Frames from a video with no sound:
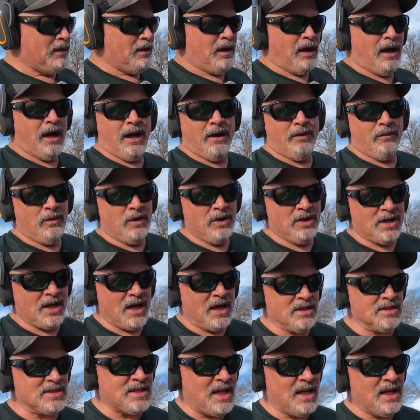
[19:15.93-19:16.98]
All right, what do you
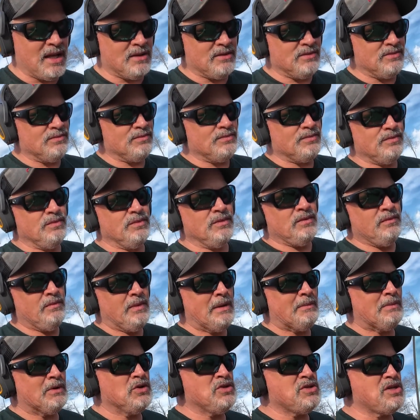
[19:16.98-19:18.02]
guys think?
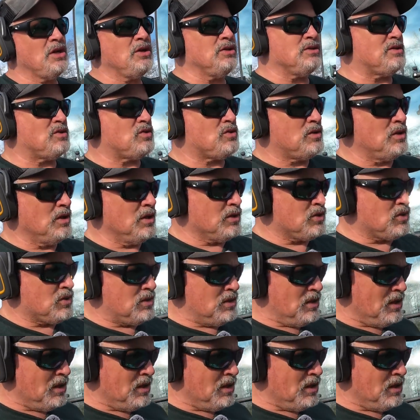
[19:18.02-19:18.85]
Remember, you go to the